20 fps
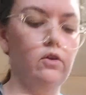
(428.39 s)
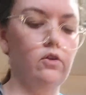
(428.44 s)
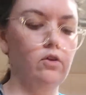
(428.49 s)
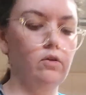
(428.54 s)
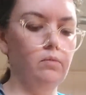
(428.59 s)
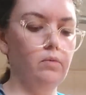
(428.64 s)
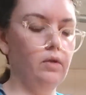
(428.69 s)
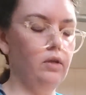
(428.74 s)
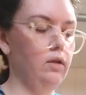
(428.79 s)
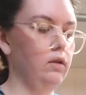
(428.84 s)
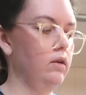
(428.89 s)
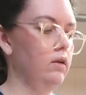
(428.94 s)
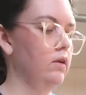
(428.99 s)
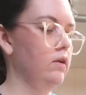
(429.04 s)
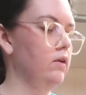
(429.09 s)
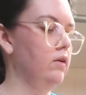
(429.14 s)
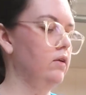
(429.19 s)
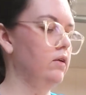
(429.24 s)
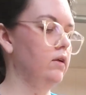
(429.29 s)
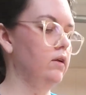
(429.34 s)
should be
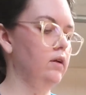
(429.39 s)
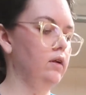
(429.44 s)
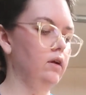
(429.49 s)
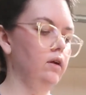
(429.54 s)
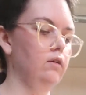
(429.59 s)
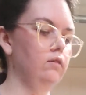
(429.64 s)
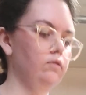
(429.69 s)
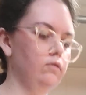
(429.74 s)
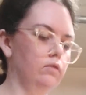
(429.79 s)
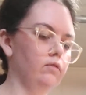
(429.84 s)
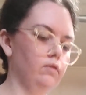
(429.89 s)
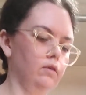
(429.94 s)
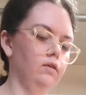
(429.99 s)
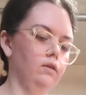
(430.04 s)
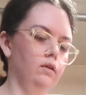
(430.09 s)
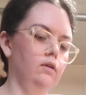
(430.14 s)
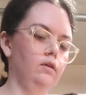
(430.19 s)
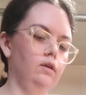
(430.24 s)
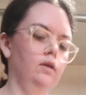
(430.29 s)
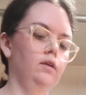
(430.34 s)
good enough.
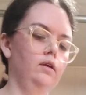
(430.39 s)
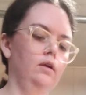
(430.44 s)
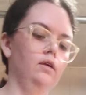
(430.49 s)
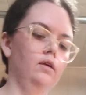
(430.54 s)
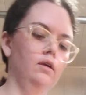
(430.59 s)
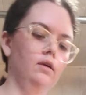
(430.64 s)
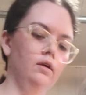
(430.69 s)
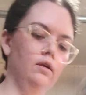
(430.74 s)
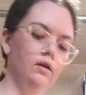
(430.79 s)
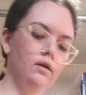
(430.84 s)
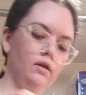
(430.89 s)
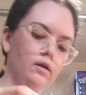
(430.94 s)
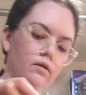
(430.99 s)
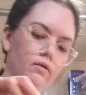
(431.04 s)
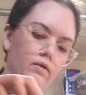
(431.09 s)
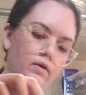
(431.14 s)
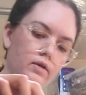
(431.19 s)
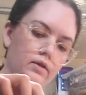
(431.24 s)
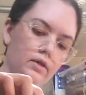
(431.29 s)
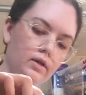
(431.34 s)

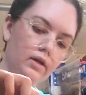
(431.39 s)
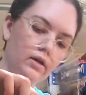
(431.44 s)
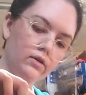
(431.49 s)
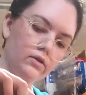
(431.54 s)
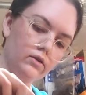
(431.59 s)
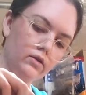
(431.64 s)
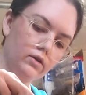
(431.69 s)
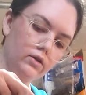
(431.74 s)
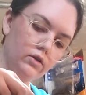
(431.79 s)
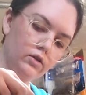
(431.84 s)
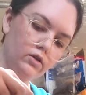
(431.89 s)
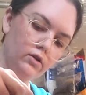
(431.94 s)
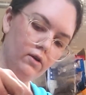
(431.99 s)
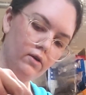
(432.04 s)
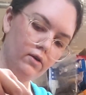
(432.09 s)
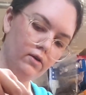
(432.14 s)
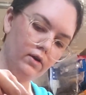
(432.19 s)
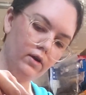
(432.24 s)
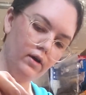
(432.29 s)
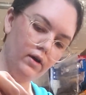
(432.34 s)
I want to actually show
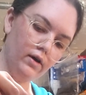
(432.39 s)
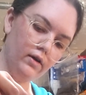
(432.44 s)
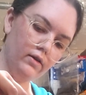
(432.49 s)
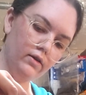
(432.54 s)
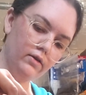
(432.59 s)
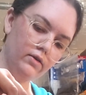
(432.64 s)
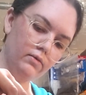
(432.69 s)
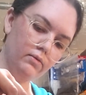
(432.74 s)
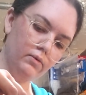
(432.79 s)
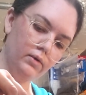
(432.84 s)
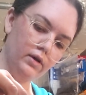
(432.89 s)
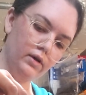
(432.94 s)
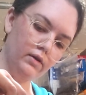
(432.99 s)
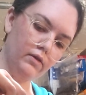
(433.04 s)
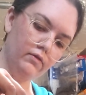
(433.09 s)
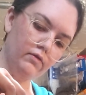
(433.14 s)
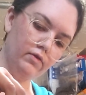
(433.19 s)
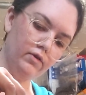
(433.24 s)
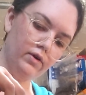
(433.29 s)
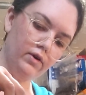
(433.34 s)
you guys what it,
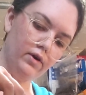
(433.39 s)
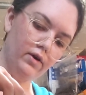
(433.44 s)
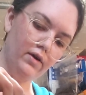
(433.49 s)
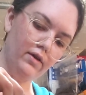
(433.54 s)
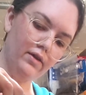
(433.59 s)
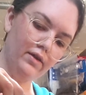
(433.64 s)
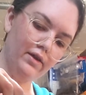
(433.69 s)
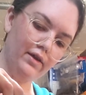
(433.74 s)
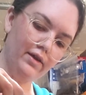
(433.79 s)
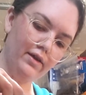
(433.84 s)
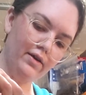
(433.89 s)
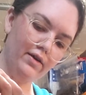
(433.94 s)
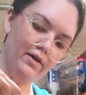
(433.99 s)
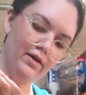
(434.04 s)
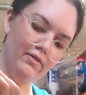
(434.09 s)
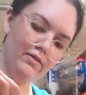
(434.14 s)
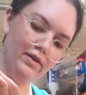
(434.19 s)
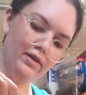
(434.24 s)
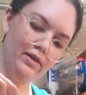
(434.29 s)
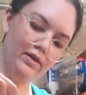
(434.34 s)
for all the
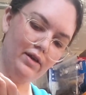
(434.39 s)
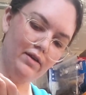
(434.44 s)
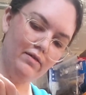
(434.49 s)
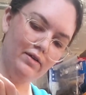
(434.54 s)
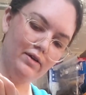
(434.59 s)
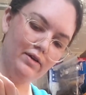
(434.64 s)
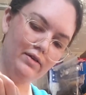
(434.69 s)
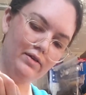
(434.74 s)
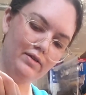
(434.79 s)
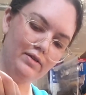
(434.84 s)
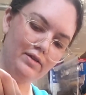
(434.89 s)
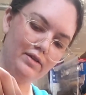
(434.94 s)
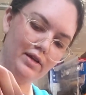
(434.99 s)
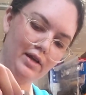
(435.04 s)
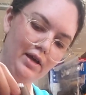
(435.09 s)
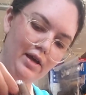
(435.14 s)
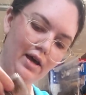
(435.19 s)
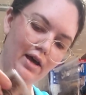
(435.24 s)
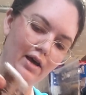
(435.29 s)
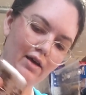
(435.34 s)
coffee lovers,
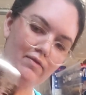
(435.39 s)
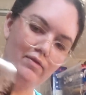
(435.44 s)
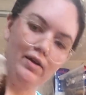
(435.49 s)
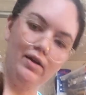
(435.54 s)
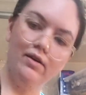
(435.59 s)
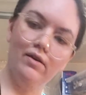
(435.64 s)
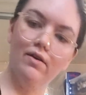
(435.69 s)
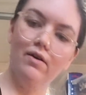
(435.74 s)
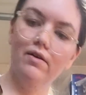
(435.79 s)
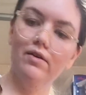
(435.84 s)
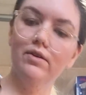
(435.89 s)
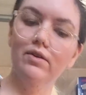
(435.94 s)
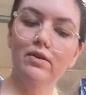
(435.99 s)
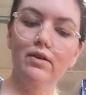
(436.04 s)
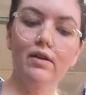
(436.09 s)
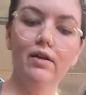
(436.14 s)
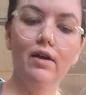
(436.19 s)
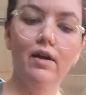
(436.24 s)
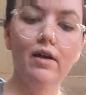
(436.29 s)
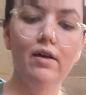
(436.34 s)
decaf and
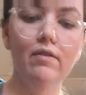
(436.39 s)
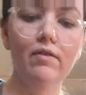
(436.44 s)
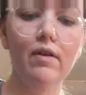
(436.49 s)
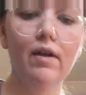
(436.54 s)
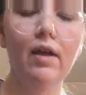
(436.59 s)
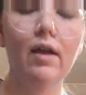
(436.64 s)
non-decaf,